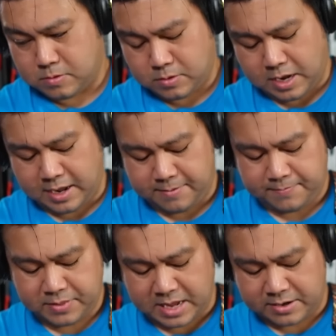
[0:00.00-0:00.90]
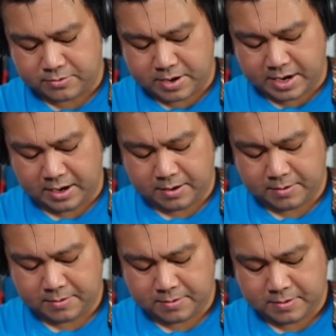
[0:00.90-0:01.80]
Okay, that already.
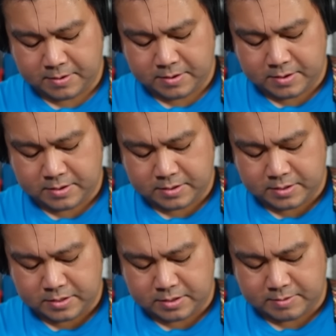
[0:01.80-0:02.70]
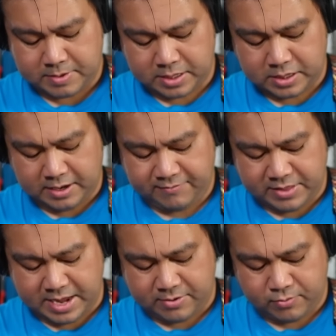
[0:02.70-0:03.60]
So I'm going to
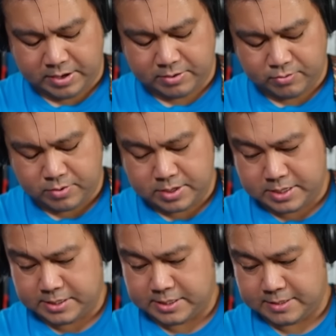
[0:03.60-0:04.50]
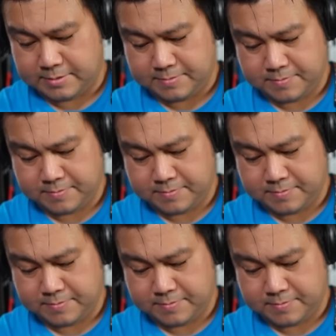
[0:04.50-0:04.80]
leave that where it was